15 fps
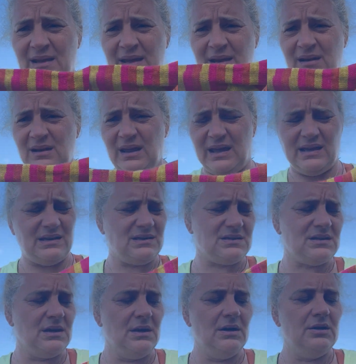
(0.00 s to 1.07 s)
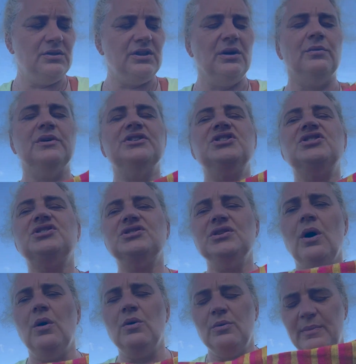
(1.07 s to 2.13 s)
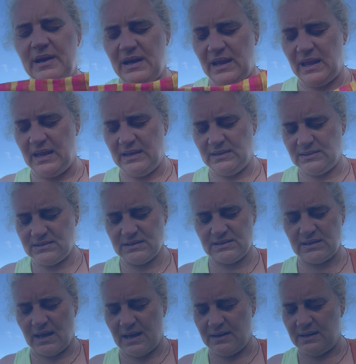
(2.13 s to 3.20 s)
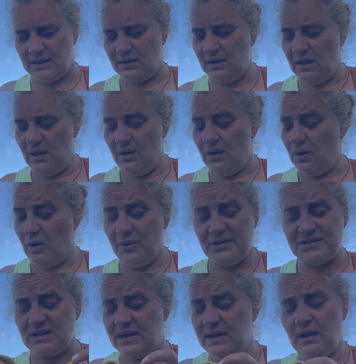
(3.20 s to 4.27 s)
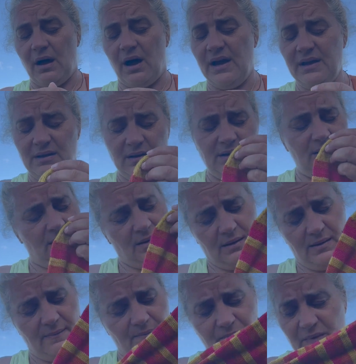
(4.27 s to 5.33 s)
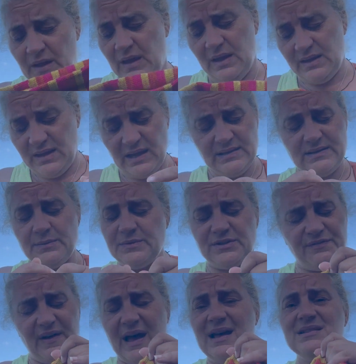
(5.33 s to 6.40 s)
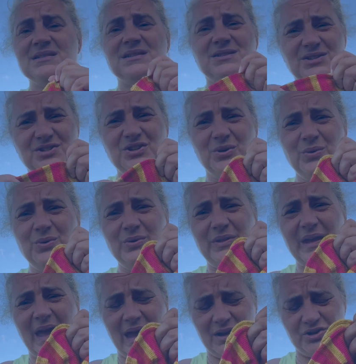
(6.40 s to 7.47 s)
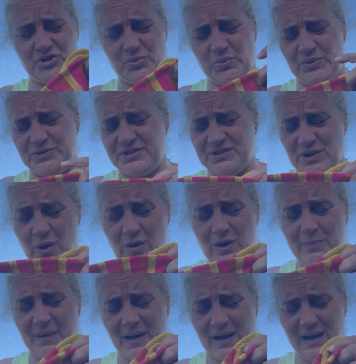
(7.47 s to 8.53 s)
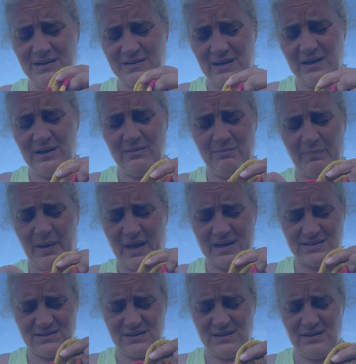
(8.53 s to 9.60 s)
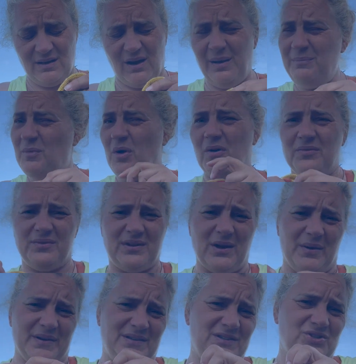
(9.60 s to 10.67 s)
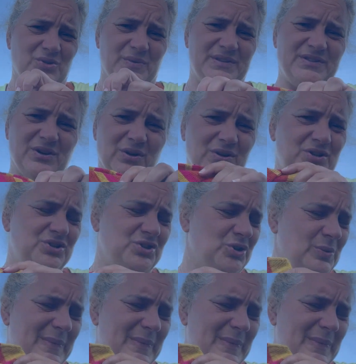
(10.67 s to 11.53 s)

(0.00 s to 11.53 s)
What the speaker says: in, and there were so many ends to darn in. Honestly, yes, it was fast to do the actual sock part, but I'm not going to do a sock tube